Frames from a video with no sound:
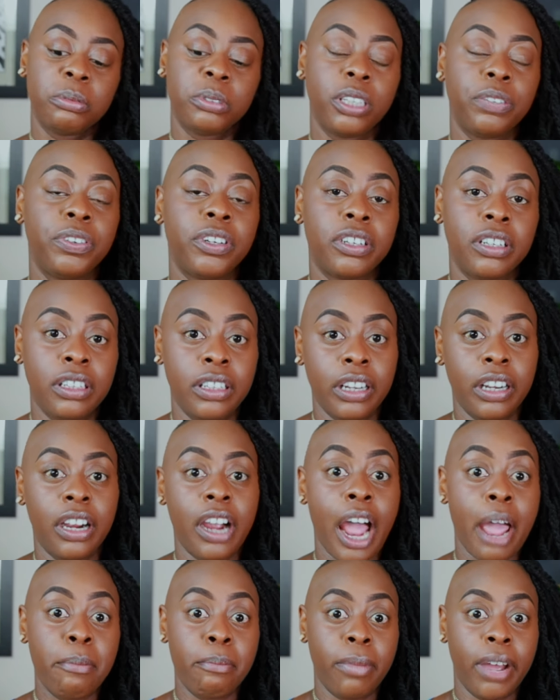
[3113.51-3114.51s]
If you're in there,
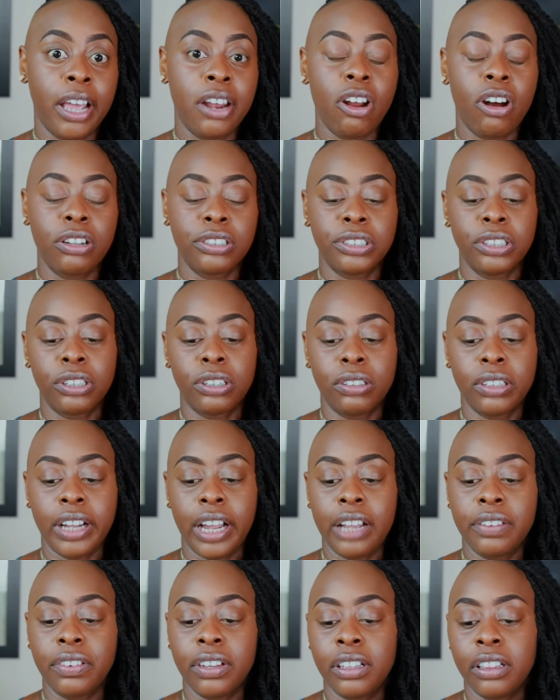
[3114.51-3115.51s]
I might also go
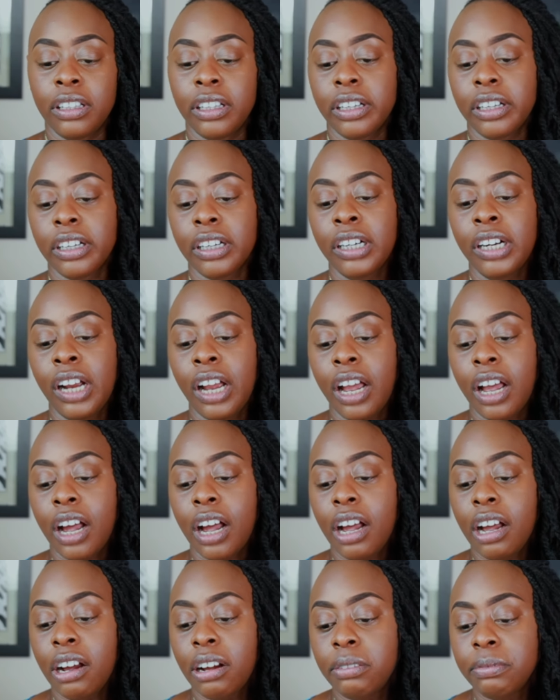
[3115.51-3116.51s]
live in there
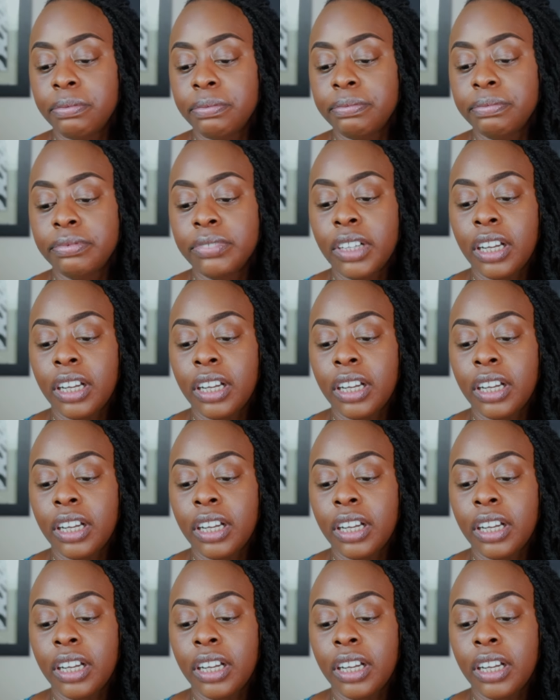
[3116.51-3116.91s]
um,